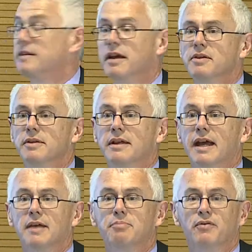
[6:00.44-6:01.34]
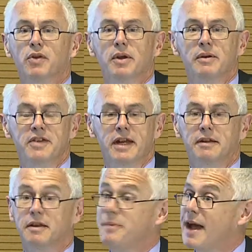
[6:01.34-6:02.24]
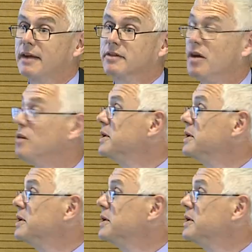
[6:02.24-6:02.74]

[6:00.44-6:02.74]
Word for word: sell you the ticket before you even get to the baggage hall,